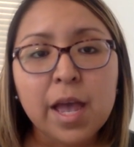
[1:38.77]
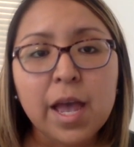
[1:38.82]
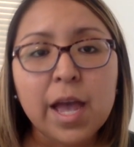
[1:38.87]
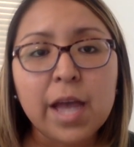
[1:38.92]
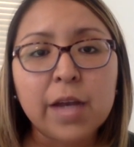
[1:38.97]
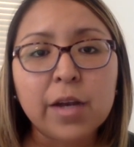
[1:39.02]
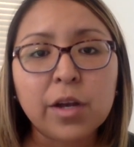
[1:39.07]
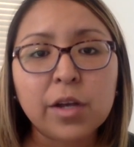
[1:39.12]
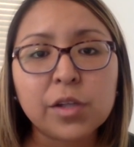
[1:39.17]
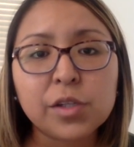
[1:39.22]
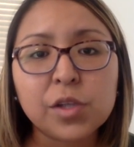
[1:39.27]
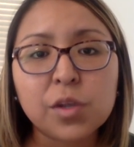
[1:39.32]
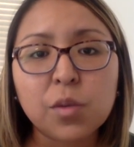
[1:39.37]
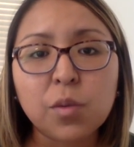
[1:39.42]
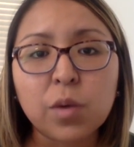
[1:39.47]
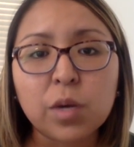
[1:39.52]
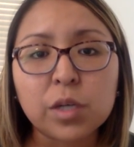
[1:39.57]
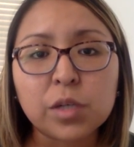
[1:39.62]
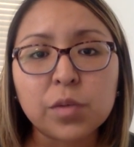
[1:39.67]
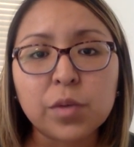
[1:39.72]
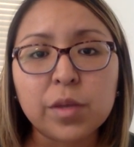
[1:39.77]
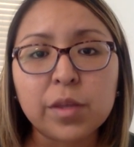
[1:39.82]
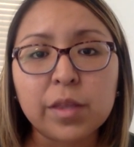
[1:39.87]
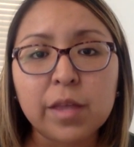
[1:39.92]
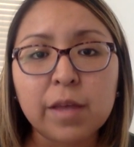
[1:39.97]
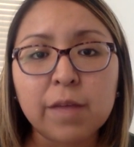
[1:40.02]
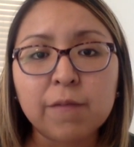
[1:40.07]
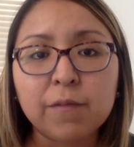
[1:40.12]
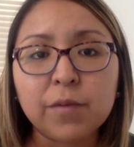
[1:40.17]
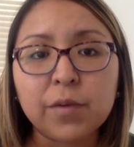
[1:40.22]
and also worked with
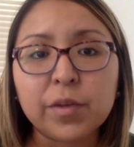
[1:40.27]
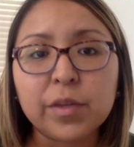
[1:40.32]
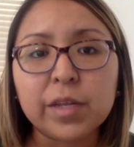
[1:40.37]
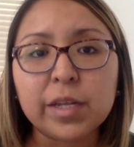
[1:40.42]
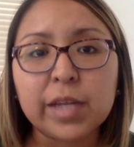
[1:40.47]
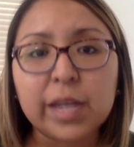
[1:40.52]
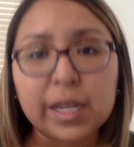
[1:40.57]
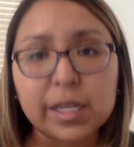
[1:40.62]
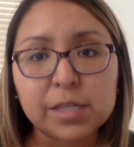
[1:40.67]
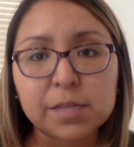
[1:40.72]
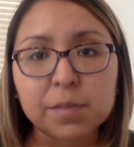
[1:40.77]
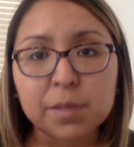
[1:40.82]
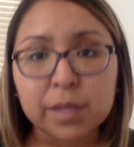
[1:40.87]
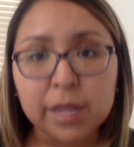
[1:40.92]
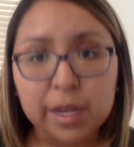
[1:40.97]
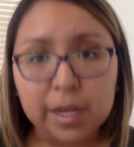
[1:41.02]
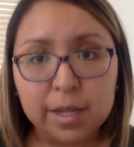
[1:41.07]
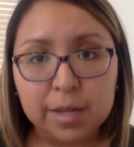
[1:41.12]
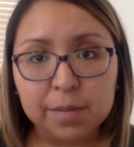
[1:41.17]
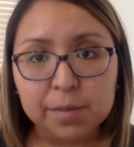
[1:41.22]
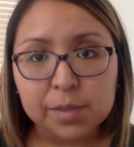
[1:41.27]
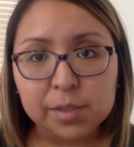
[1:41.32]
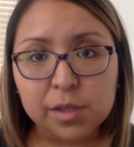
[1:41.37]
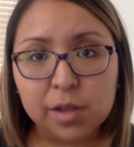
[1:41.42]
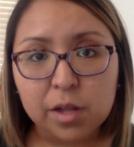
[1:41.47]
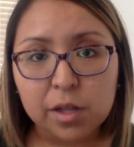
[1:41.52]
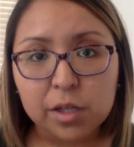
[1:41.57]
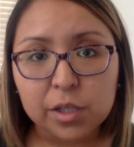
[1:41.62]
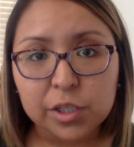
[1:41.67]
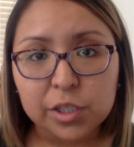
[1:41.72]
them for the Gates Millennium
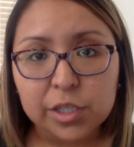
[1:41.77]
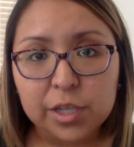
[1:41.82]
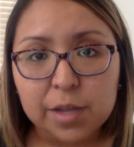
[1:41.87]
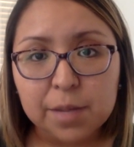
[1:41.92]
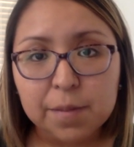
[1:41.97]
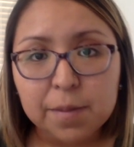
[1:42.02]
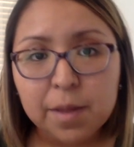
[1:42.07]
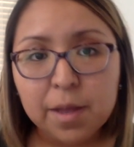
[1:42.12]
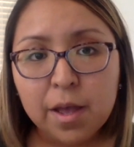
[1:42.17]
Scholarship.